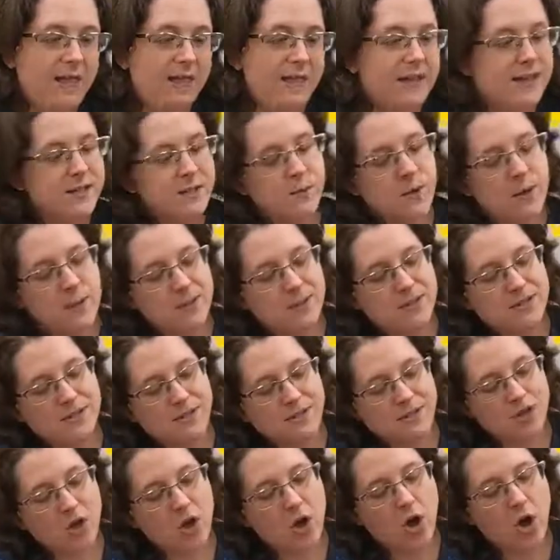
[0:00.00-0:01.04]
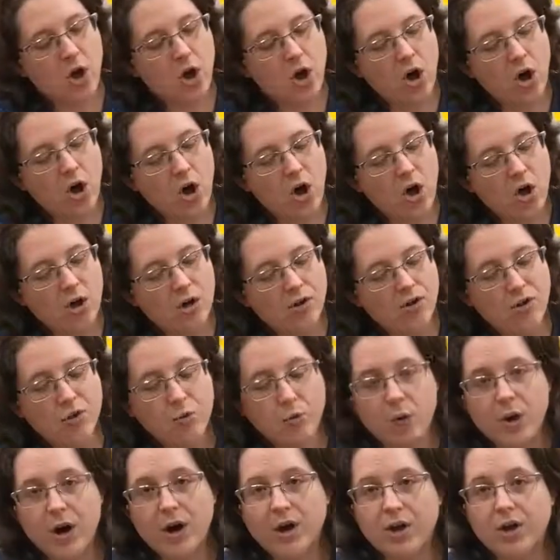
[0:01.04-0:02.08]
This represents all the
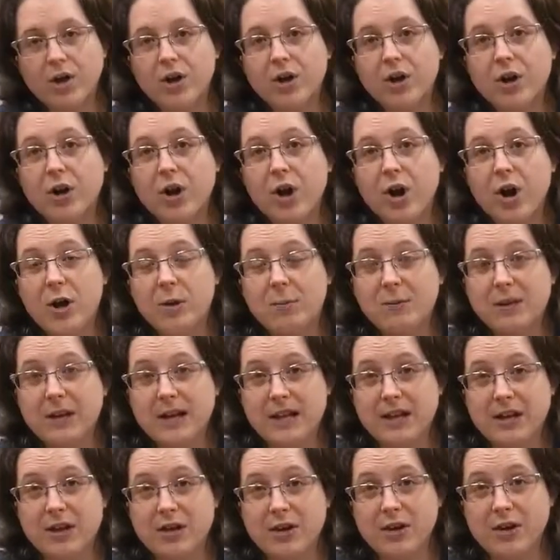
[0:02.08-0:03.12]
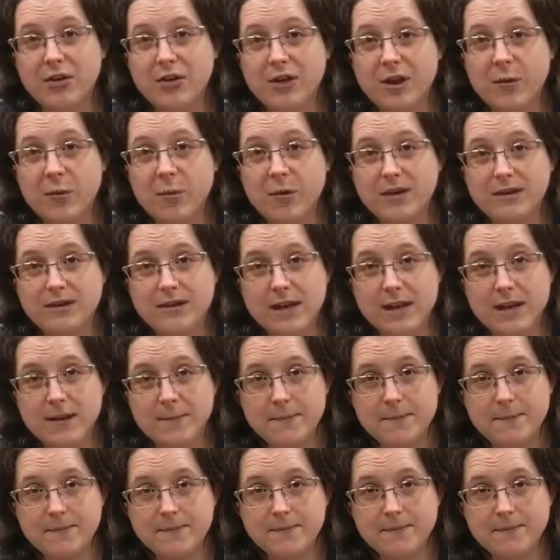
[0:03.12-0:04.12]
water on planet Earth at one time.